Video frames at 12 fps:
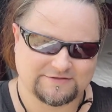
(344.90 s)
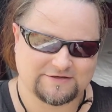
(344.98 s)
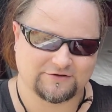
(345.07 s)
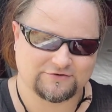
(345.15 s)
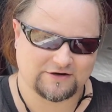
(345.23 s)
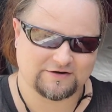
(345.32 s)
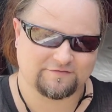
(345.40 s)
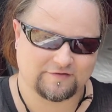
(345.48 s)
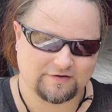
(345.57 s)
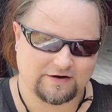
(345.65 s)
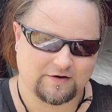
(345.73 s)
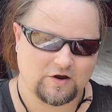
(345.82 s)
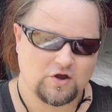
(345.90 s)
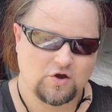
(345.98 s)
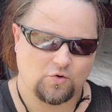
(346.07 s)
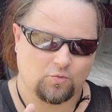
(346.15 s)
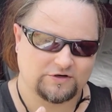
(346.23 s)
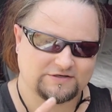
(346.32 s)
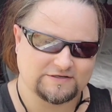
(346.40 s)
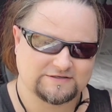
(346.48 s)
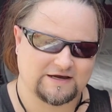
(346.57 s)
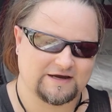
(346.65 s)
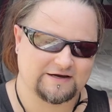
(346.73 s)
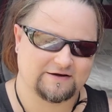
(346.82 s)
still trying to figure out which
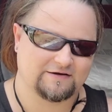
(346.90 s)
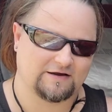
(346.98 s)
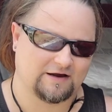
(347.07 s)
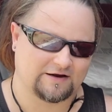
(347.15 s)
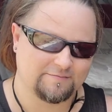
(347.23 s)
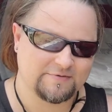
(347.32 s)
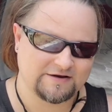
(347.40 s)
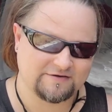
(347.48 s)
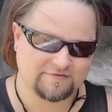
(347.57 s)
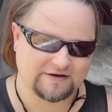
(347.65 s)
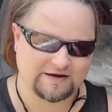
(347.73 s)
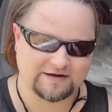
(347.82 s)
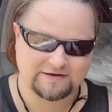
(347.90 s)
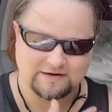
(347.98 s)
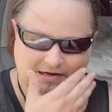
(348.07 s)
design on a minivan